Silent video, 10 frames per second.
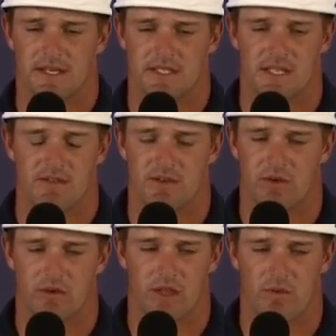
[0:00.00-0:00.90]
Seventh
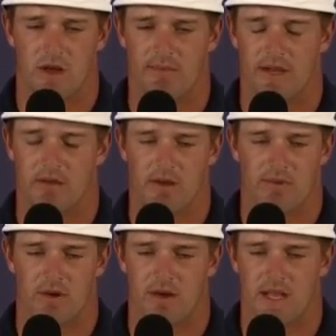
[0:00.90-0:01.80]
hole really well, made a great
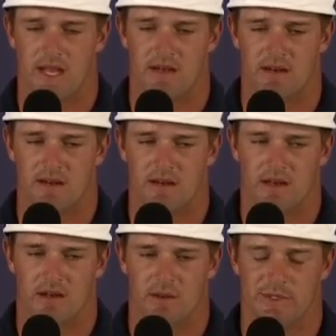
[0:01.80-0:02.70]
birdie on eight and
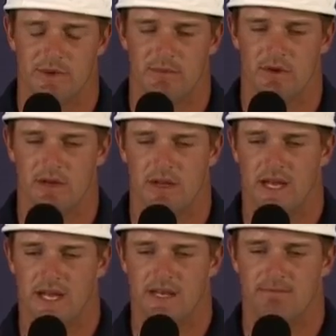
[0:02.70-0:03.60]
almost made a birdie on nine.